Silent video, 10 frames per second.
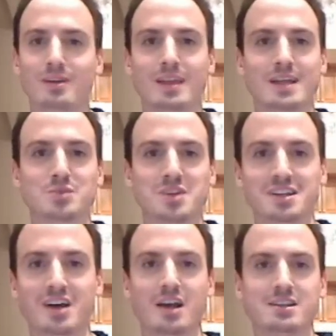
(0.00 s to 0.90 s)
That's what he
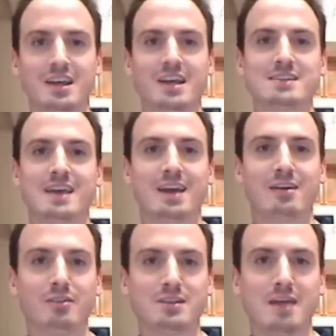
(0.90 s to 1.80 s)
does. He gets like
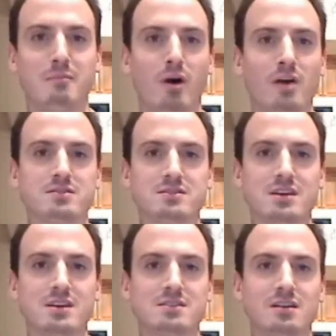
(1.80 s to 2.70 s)
10 balls a
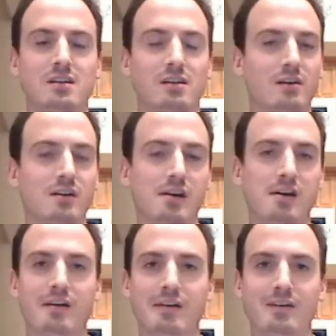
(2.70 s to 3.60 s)
season.
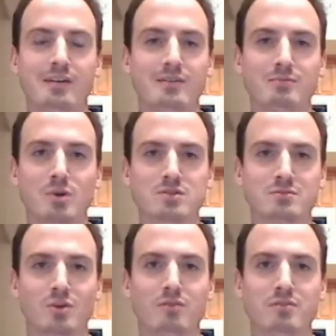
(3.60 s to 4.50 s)
Most of
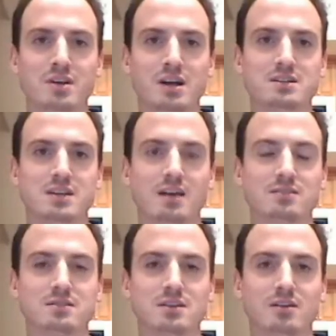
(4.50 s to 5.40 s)
them go for
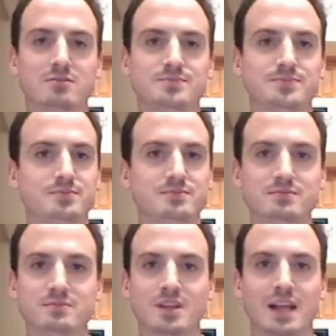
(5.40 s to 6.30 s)
touchdowns. So
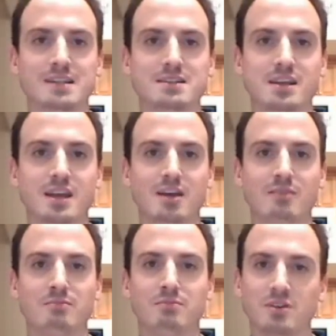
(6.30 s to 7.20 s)
glad to see
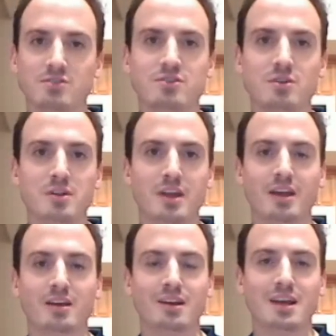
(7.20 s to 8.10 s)
him
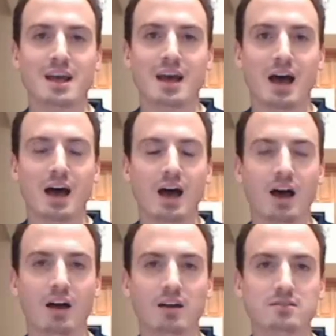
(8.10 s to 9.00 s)
contributing.
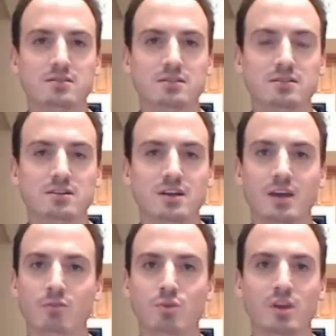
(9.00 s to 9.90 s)
And
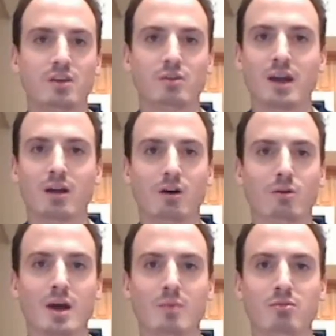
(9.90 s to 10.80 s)
a really great
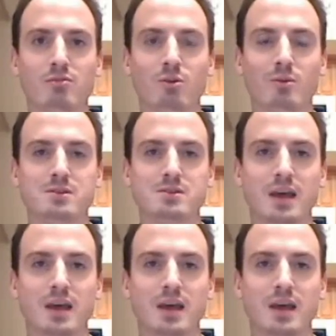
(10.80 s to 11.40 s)
all-around performance.